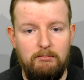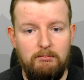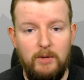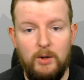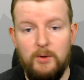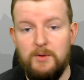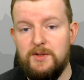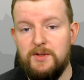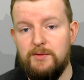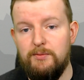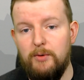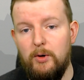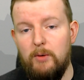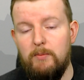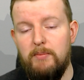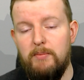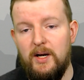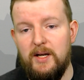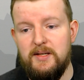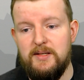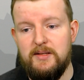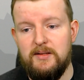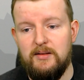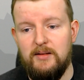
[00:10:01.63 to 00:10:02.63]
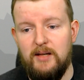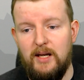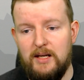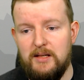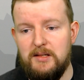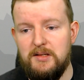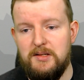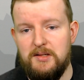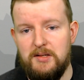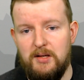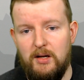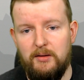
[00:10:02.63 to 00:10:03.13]
most robust
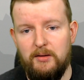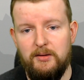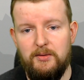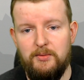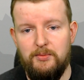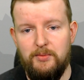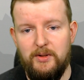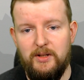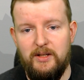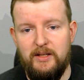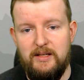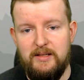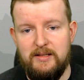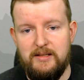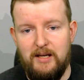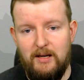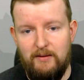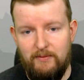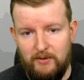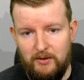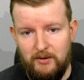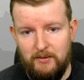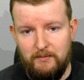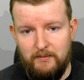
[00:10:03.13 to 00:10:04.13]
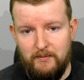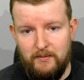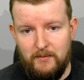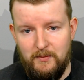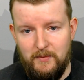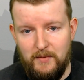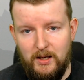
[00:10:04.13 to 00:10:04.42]
and solid release ever.